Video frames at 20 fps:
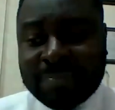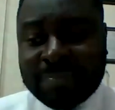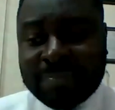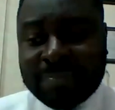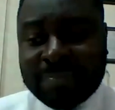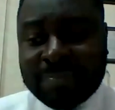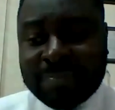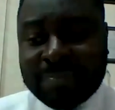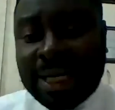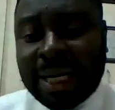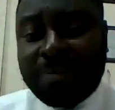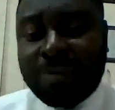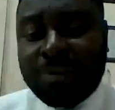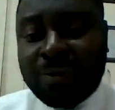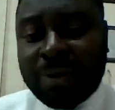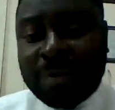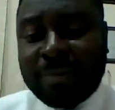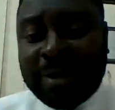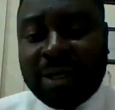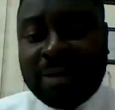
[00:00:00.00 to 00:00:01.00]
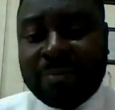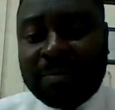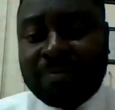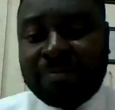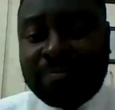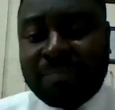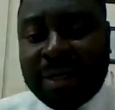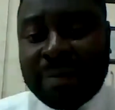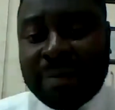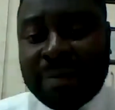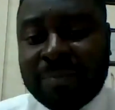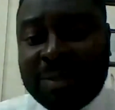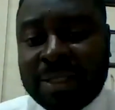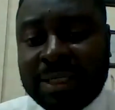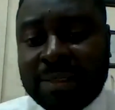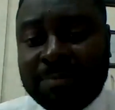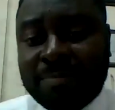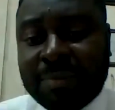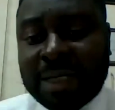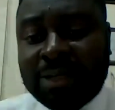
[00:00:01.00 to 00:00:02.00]
Lab work might
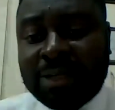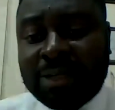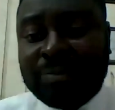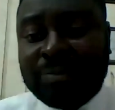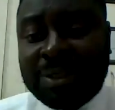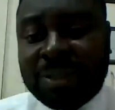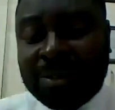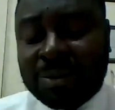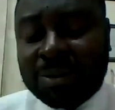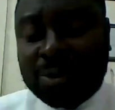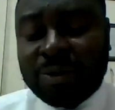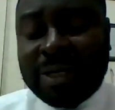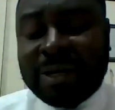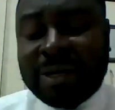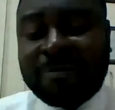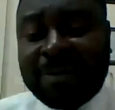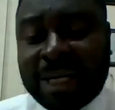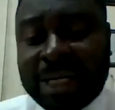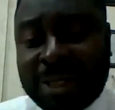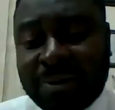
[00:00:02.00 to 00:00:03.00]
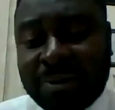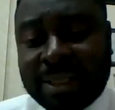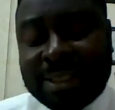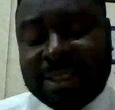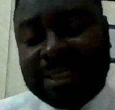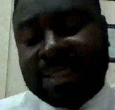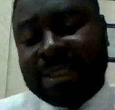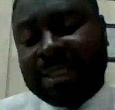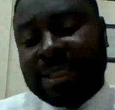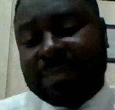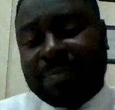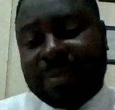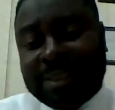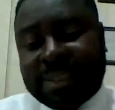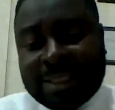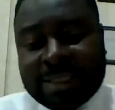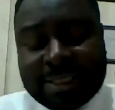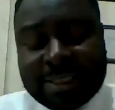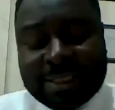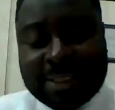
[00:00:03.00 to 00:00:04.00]
need to be done to evaluate these
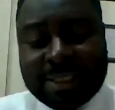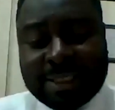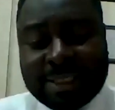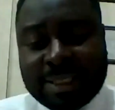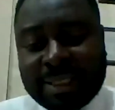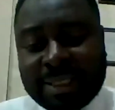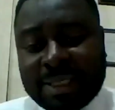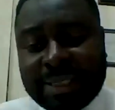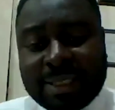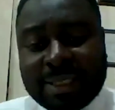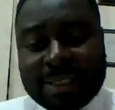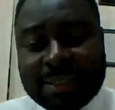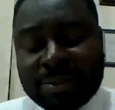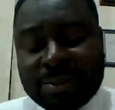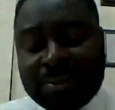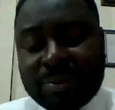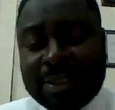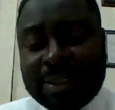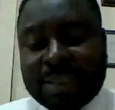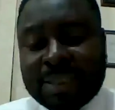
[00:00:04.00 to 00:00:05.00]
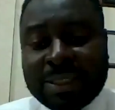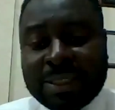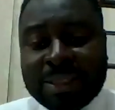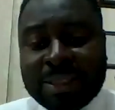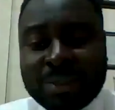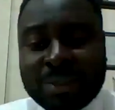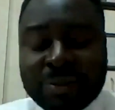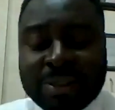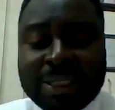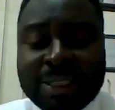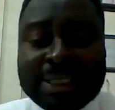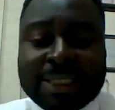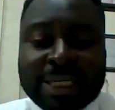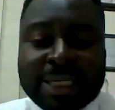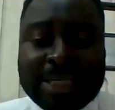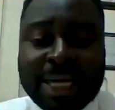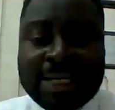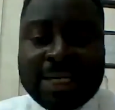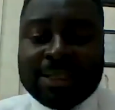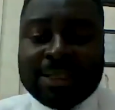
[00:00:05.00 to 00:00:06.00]
patients to know that are
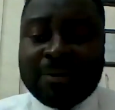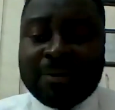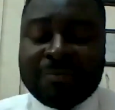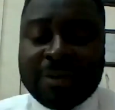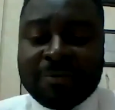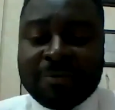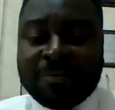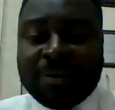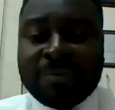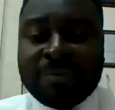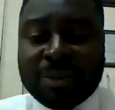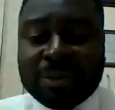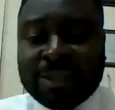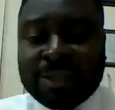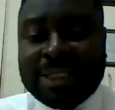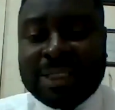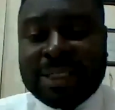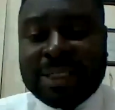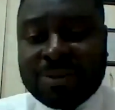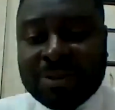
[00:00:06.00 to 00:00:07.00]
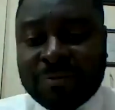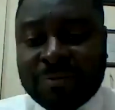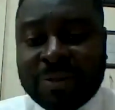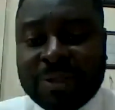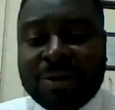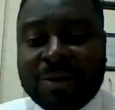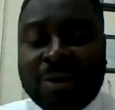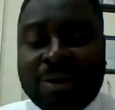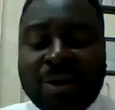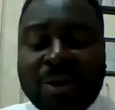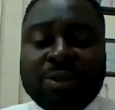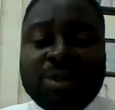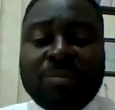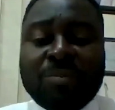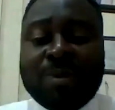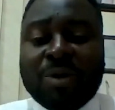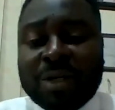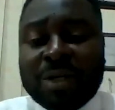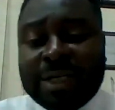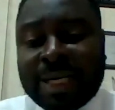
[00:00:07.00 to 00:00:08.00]
they suffering from muscular dystrophy or some
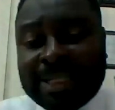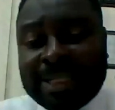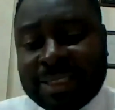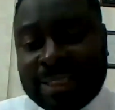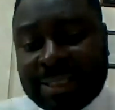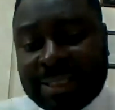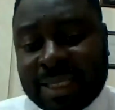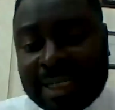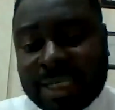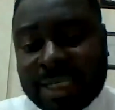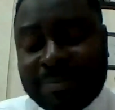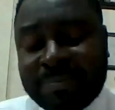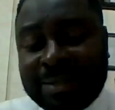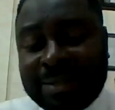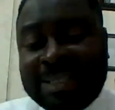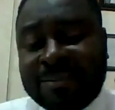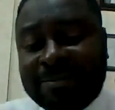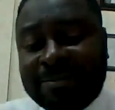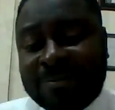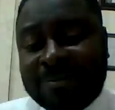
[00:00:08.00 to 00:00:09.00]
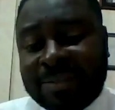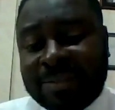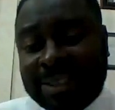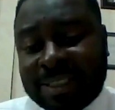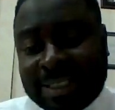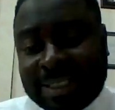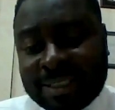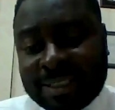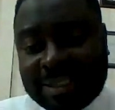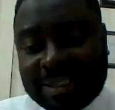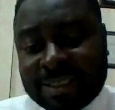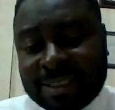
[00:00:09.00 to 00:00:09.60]
other things that can be differentials